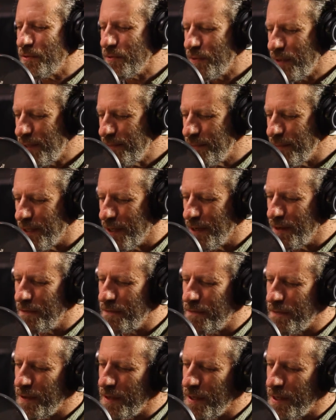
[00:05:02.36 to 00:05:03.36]
dreamed
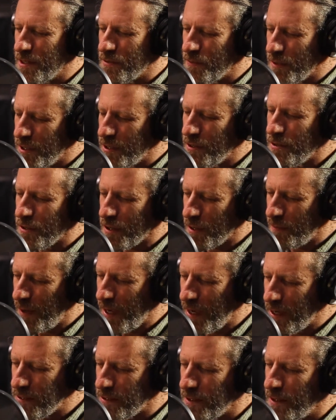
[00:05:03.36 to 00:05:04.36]
of is within your
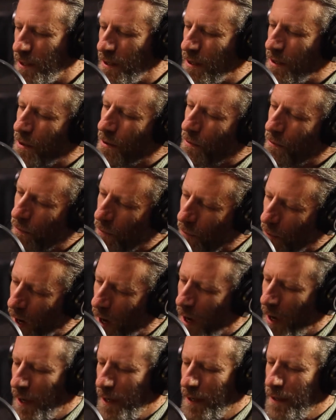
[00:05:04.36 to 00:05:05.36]
capacity.
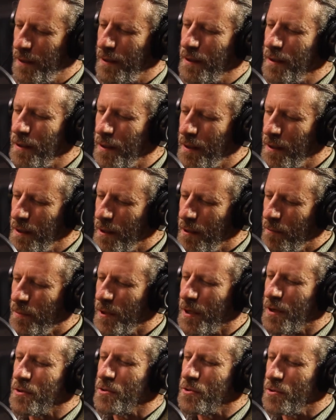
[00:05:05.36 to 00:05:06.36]
Why?
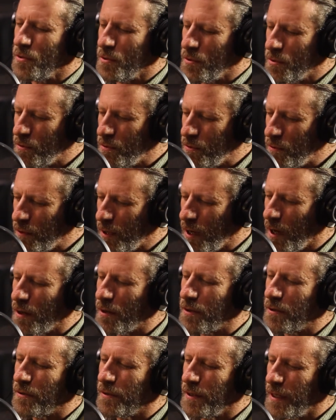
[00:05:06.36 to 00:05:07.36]
because you are
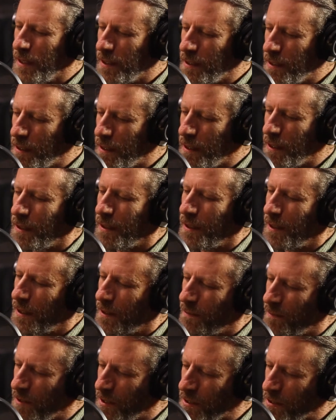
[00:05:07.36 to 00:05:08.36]
created in the
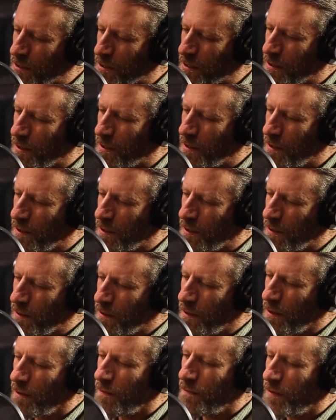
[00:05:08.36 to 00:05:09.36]
image
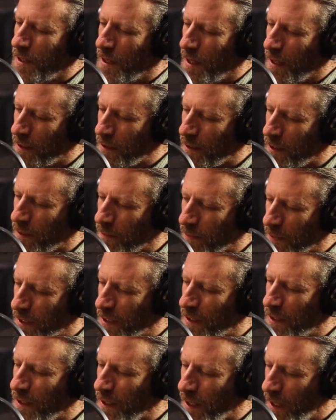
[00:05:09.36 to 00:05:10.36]
of the
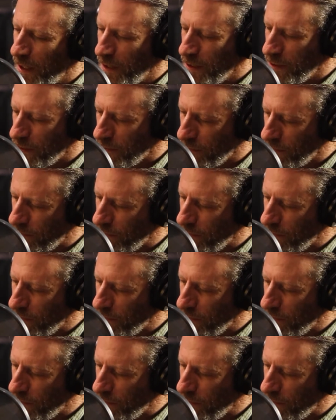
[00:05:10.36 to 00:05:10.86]
unlimited light.